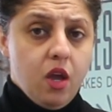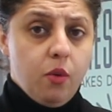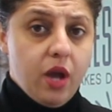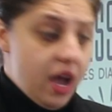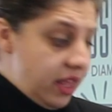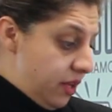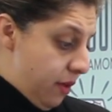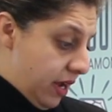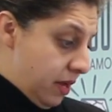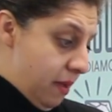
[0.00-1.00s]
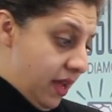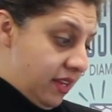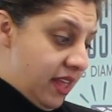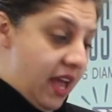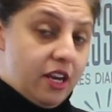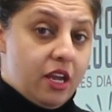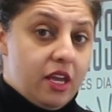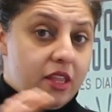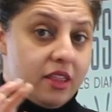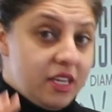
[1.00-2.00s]
We highly recommend that
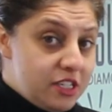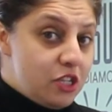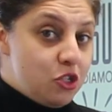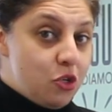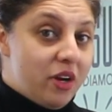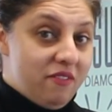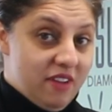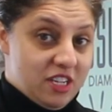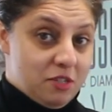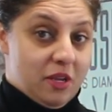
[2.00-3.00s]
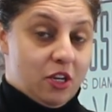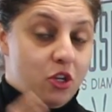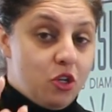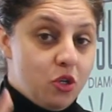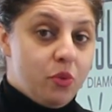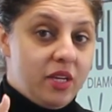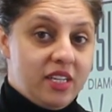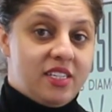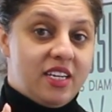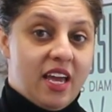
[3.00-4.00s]
this is your investment. You
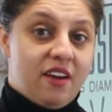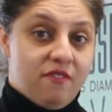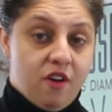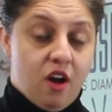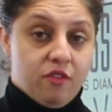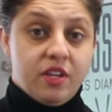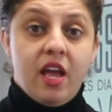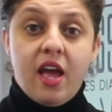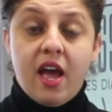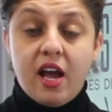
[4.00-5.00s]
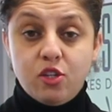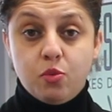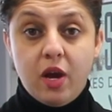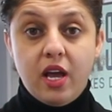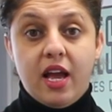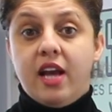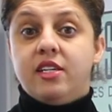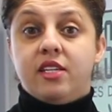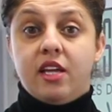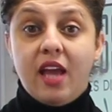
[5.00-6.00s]
need to get involved, as well
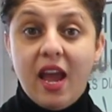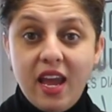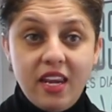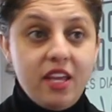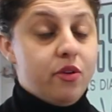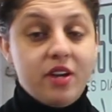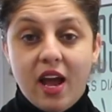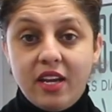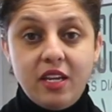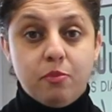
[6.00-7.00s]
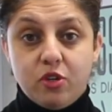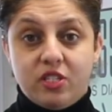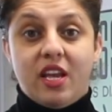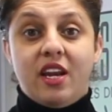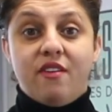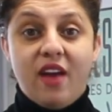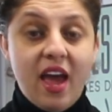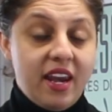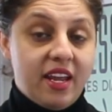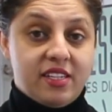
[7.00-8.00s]
as 80 or 90% of
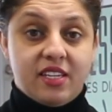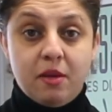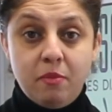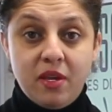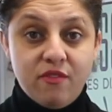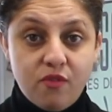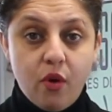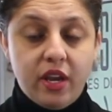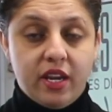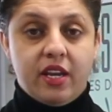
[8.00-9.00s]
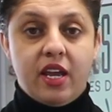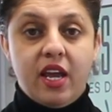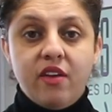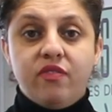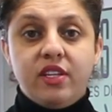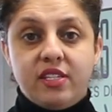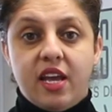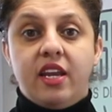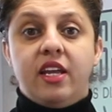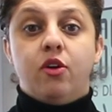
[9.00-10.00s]
headaches can be avoided if the
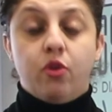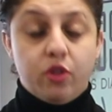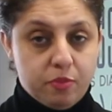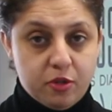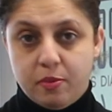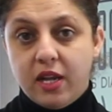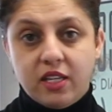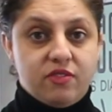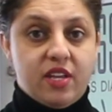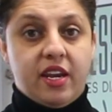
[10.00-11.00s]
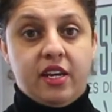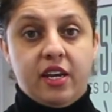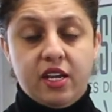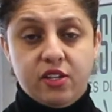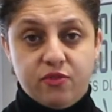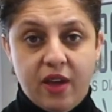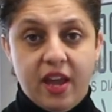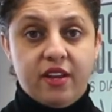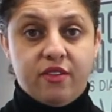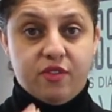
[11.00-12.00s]
tenant or the prospective tenant is
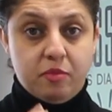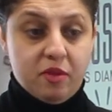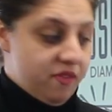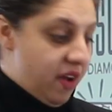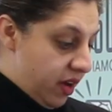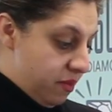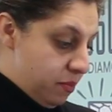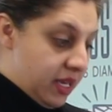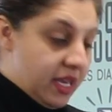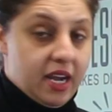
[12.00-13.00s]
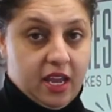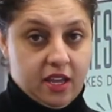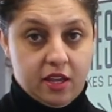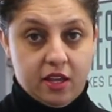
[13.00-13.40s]
vetted from the very beginning.